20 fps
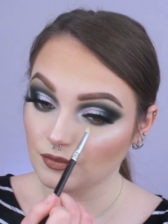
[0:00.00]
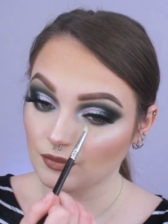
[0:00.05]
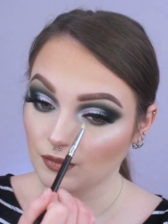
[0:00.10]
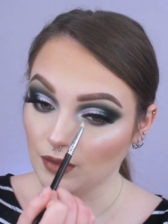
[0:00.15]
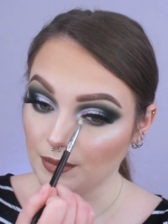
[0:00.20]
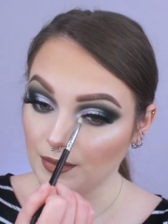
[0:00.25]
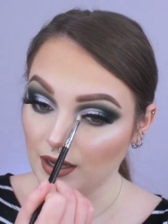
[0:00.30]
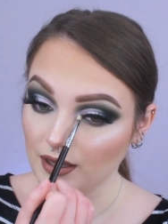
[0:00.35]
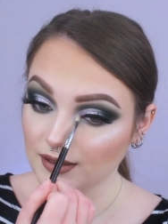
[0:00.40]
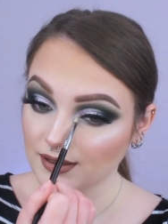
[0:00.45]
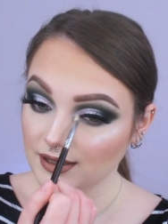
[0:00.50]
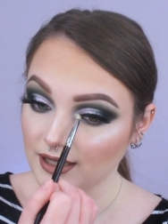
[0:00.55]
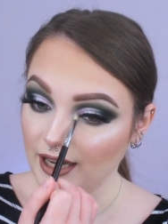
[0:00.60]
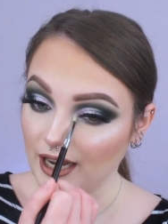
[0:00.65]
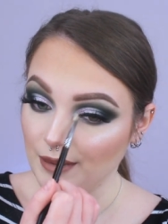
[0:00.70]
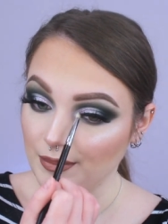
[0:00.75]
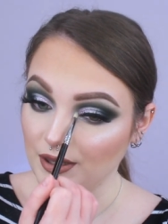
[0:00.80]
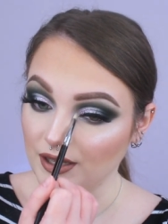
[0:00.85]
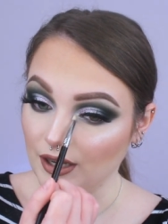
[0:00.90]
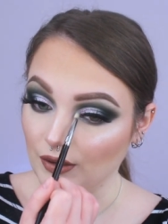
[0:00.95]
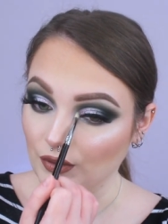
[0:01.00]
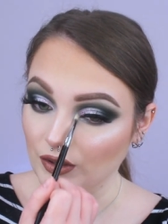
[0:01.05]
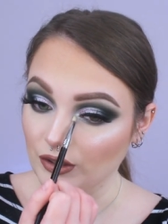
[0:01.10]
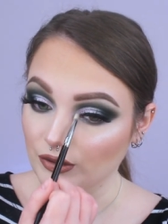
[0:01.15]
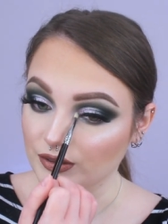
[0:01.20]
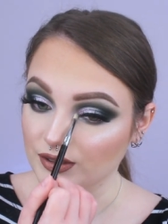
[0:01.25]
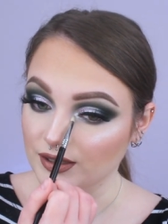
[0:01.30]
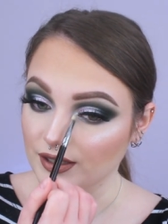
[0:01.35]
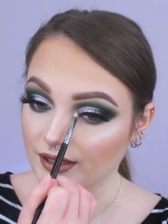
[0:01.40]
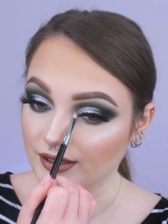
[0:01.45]
I'm honestly happy that we
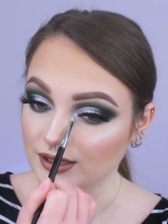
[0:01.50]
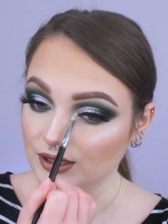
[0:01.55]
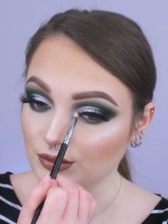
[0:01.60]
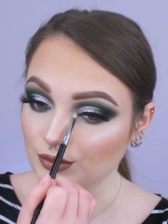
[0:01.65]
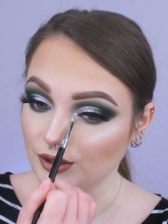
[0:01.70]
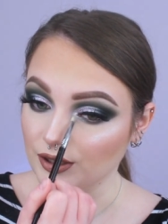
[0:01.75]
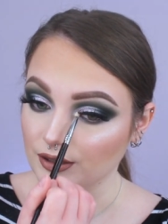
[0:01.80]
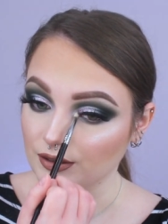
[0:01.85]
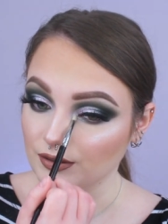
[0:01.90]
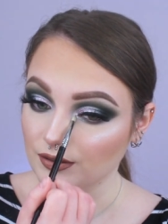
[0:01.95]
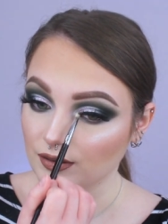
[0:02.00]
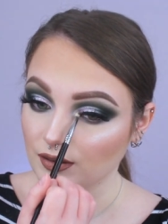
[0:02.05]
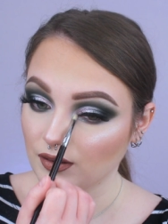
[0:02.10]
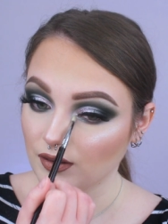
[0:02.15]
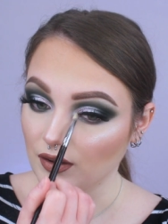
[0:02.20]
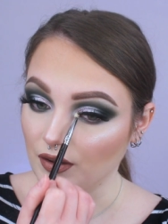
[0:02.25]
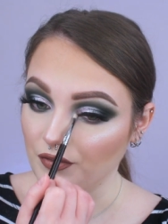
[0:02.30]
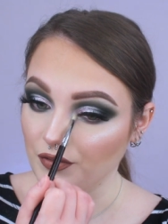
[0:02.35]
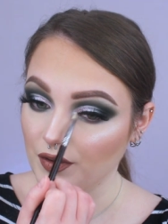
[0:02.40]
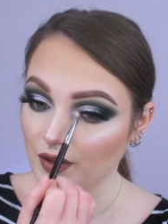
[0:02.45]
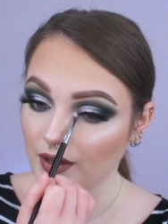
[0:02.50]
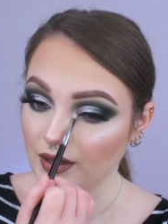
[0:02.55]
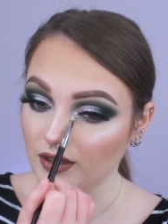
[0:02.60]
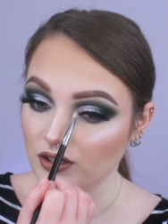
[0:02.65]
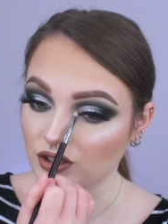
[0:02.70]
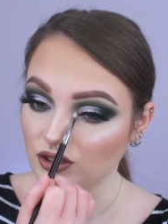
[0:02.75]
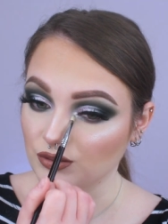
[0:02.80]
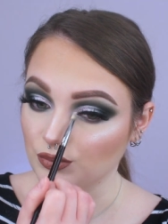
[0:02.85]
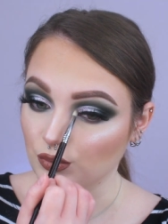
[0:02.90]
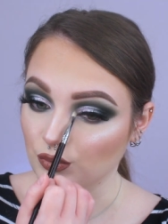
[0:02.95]
used this one. I feel like
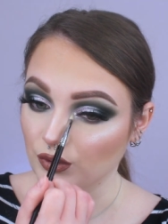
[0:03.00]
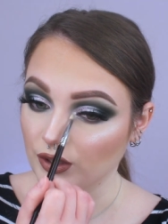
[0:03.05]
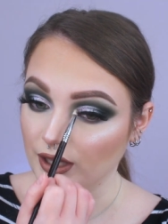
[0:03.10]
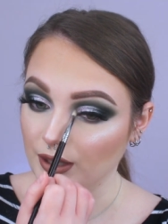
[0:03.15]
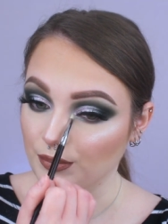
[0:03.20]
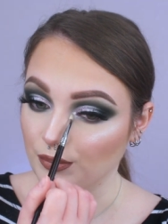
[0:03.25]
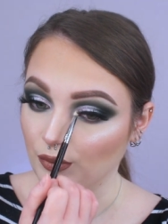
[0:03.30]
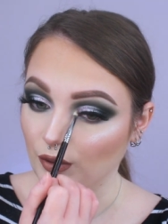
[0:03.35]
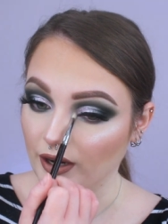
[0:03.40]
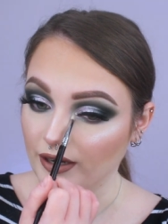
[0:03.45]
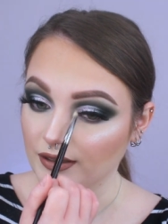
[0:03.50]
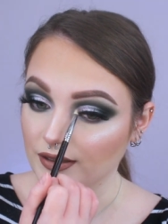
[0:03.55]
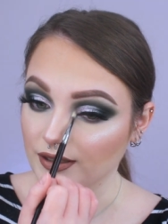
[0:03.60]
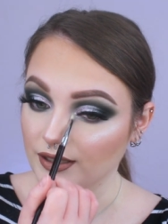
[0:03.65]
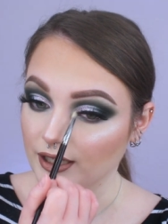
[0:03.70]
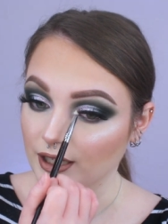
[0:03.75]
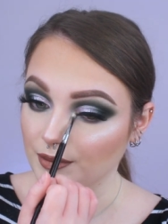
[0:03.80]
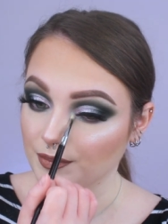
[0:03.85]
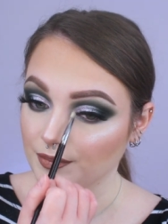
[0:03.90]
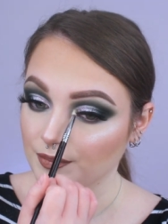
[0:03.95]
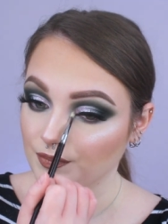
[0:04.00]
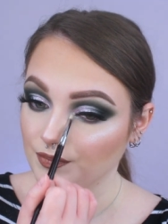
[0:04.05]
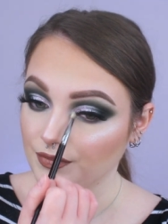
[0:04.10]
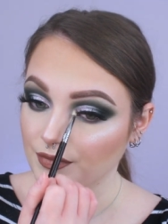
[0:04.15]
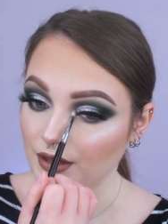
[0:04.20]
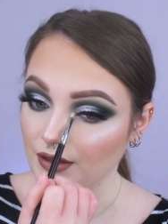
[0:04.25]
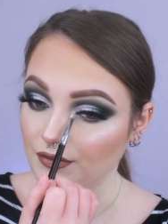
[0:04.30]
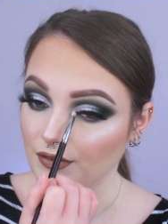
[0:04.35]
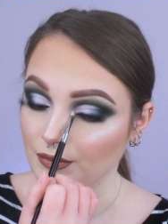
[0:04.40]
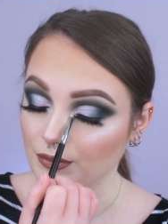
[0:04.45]
it just really brightened it up
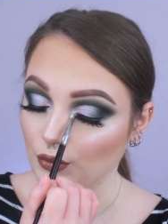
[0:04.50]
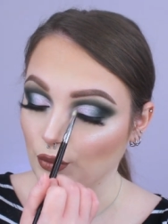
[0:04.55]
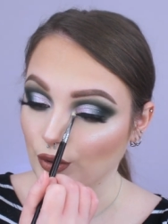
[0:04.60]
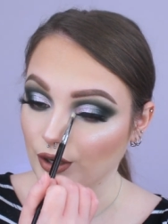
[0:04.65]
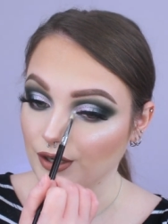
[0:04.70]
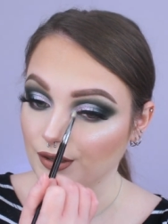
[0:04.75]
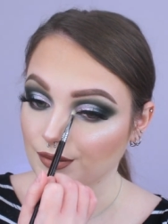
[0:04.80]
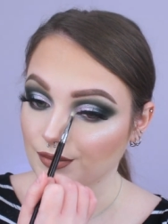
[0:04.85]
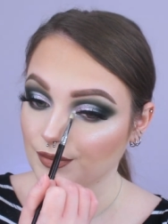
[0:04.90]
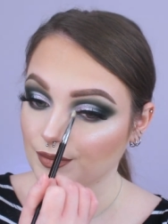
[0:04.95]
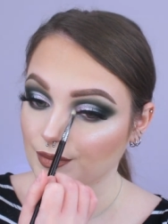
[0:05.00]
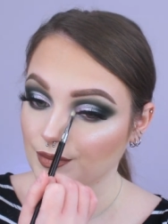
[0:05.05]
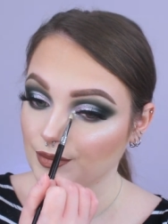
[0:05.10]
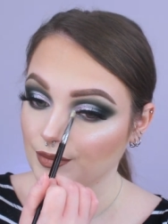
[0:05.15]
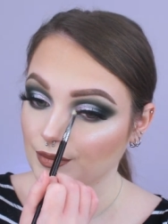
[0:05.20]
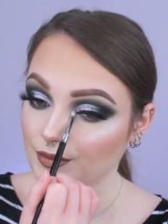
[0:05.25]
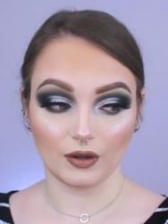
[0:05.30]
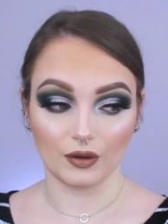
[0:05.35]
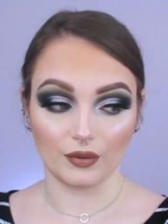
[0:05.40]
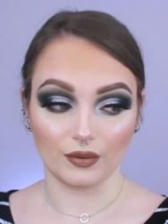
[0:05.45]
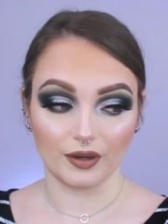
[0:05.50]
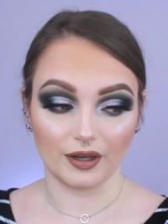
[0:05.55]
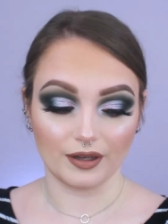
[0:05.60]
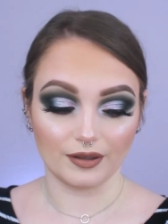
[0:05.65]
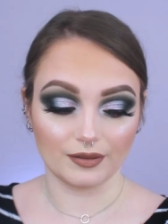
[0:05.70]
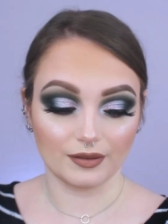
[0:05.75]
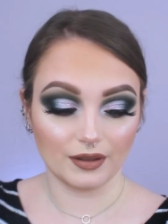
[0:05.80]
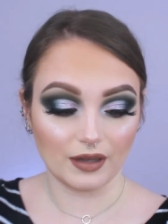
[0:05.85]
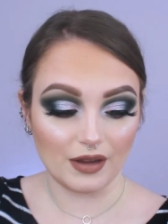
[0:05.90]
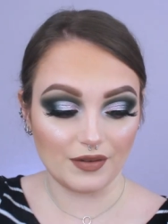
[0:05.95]
even more. Oh
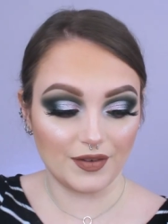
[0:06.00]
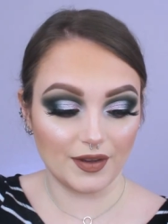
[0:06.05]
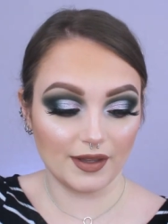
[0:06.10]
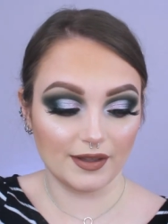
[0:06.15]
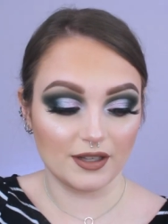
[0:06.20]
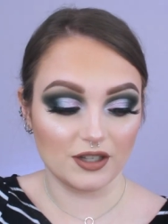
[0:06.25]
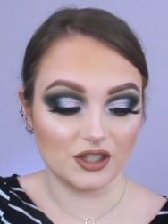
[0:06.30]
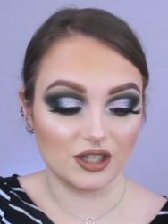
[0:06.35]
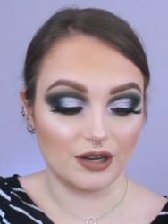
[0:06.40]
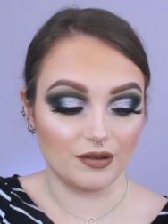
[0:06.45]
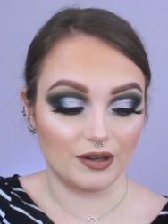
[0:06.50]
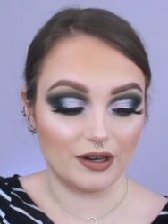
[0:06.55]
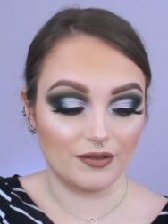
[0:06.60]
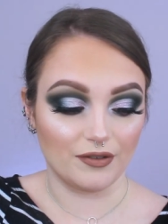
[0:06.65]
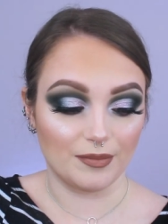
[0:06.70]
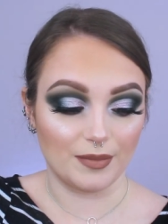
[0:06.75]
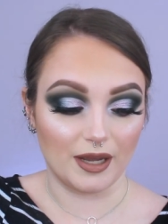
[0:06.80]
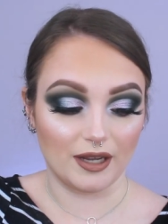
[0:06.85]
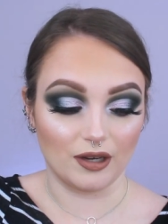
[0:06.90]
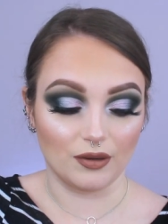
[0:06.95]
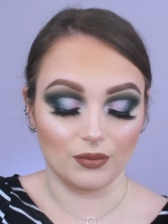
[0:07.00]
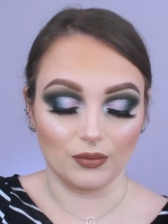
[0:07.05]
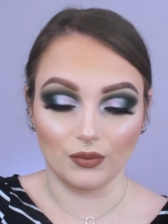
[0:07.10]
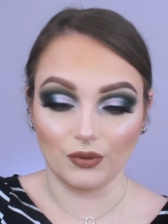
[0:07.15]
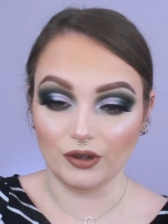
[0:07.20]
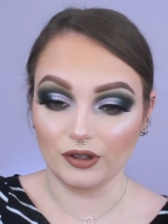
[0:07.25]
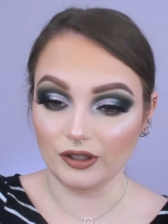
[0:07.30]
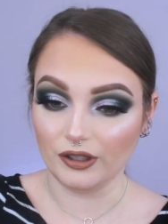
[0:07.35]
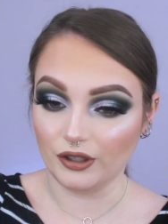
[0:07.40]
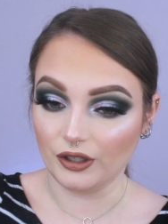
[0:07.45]
yeah. I feel like this shade would even make a
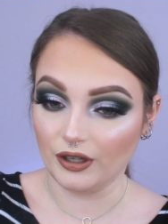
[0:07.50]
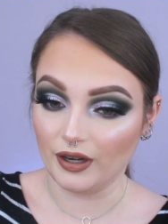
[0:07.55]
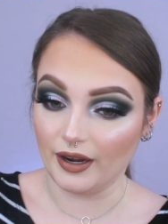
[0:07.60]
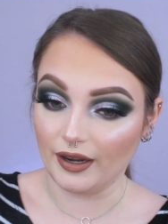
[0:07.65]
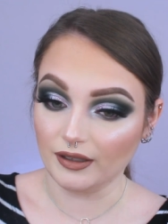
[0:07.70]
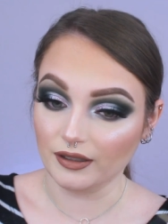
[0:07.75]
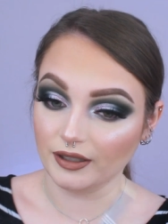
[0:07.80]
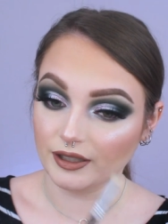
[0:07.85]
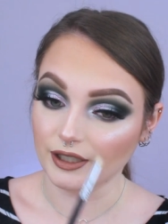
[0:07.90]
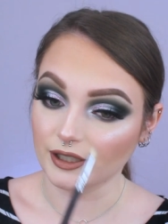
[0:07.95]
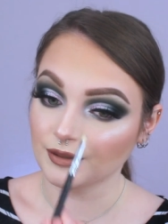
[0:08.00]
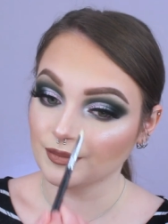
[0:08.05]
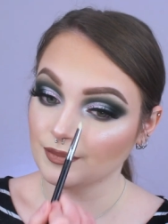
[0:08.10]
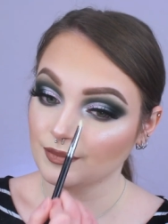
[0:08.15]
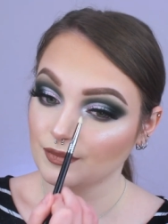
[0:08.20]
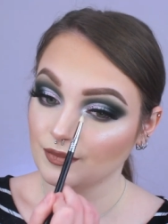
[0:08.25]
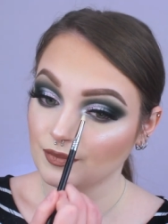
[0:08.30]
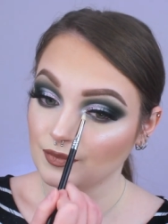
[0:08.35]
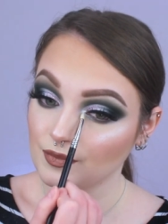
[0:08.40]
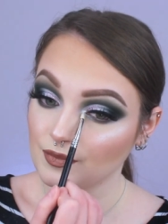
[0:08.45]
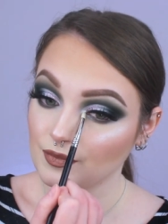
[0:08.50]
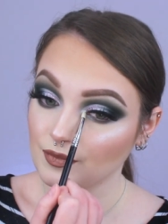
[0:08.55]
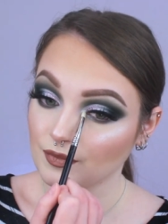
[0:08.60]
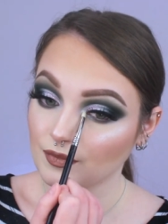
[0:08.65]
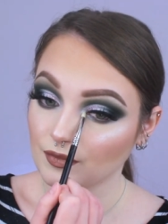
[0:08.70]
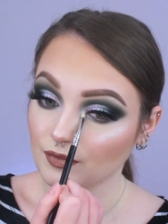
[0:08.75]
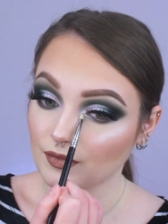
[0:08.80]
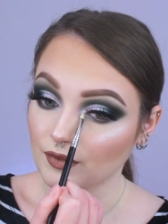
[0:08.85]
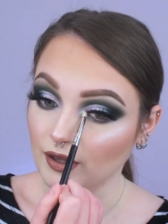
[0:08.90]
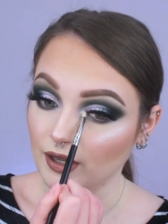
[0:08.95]
really good highlighter.
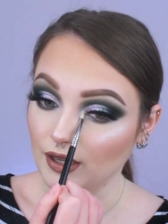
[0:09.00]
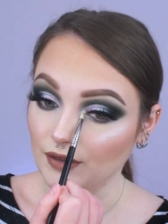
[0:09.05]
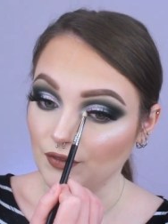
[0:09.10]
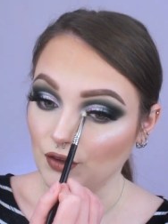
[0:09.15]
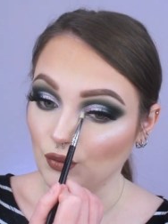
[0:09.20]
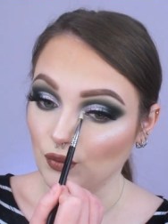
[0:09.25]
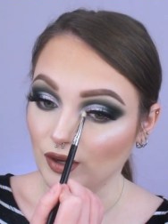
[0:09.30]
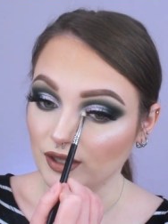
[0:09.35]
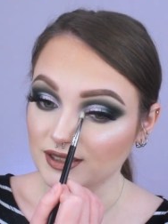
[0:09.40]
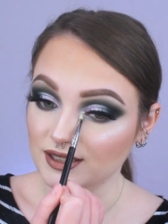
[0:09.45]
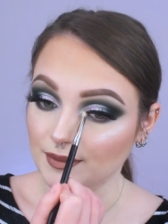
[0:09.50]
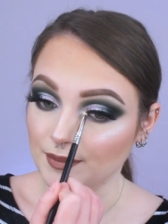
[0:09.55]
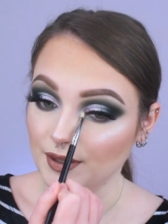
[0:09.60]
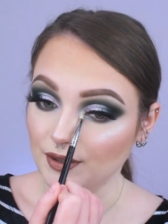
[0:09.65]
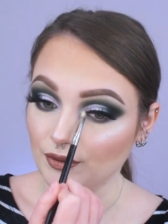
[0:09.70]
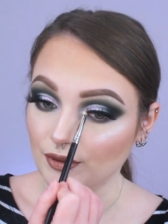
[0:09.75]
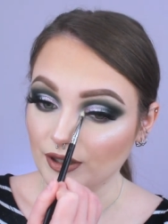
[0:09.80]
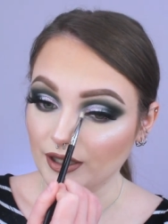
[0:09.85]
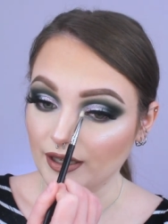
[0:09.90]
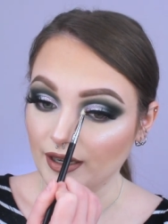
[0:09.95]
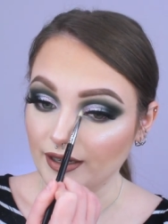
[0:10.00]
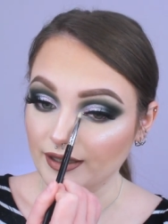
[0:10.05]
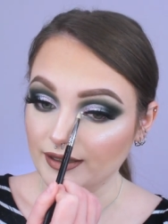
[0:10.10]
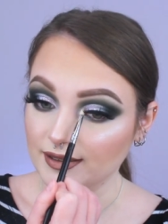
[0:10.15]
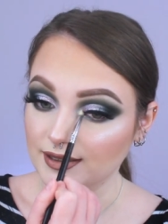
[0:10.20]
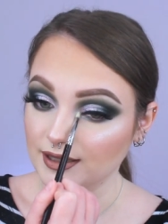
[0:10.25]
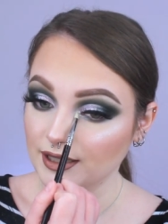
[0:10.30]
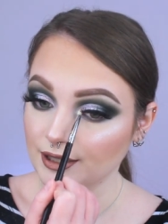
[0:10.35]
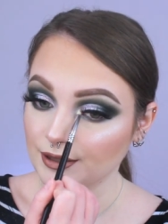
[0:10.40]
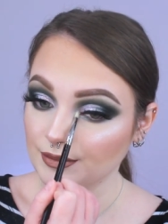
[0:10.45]
Like if you want something really
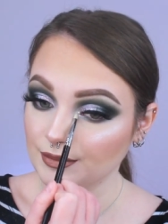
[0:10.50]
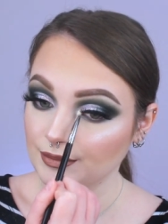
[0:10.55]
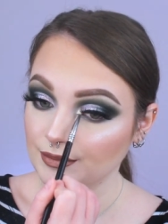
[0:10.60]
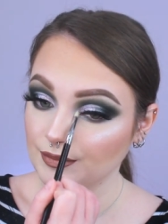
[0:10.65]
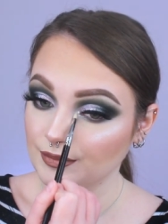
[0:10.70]
icy.